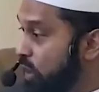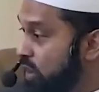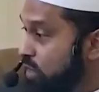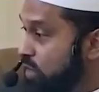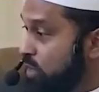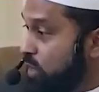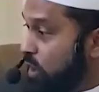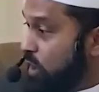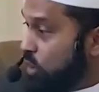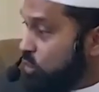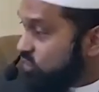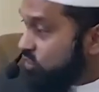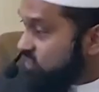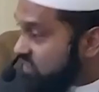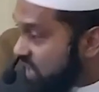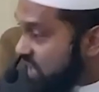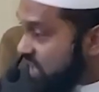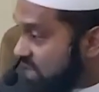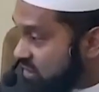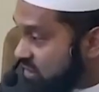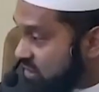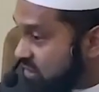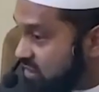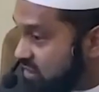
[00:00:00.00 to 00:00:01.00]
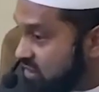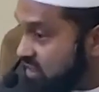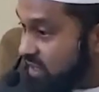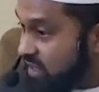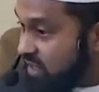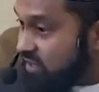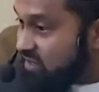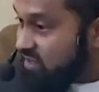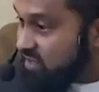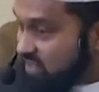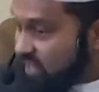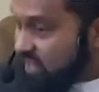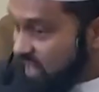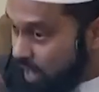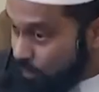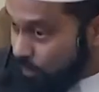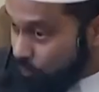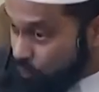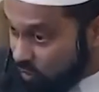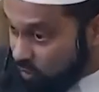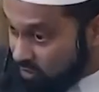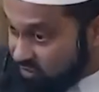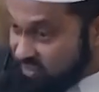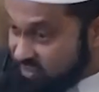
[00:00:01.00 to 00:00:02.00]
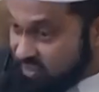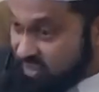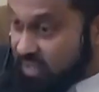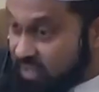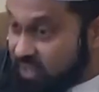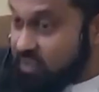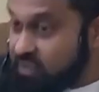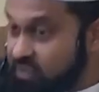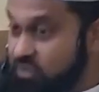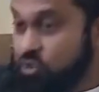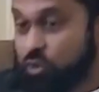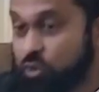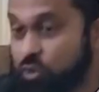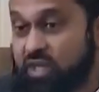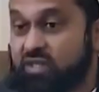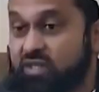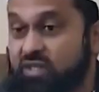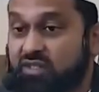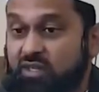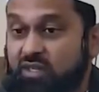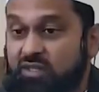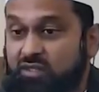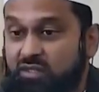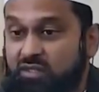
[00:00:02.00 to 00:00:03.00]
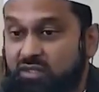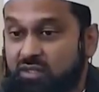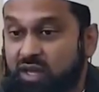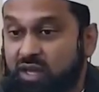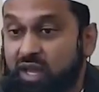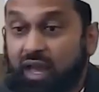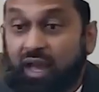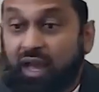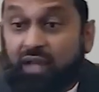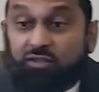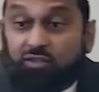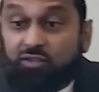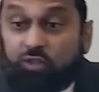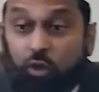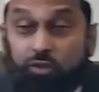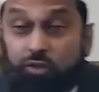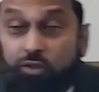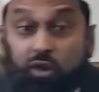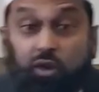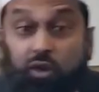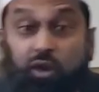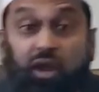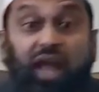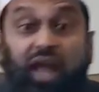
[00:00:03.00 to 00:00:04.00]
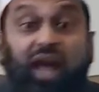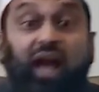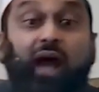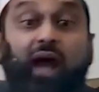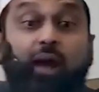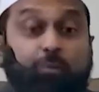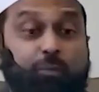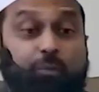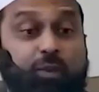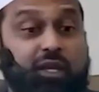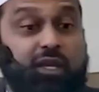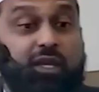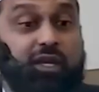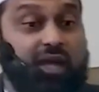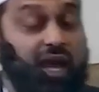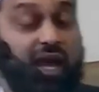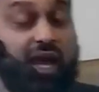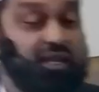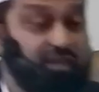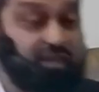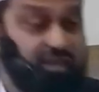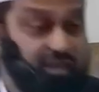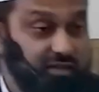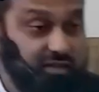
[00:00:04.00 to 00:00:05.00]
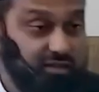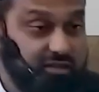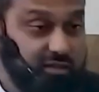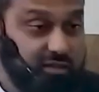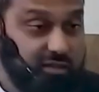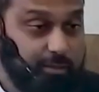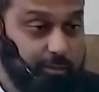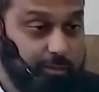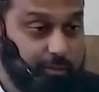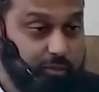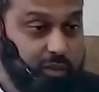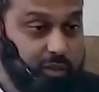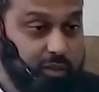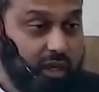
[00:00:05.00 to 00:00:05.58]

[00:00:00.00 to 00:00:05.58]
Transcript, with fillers: With no sons, Islam will cease to exist. And so they're happy at this.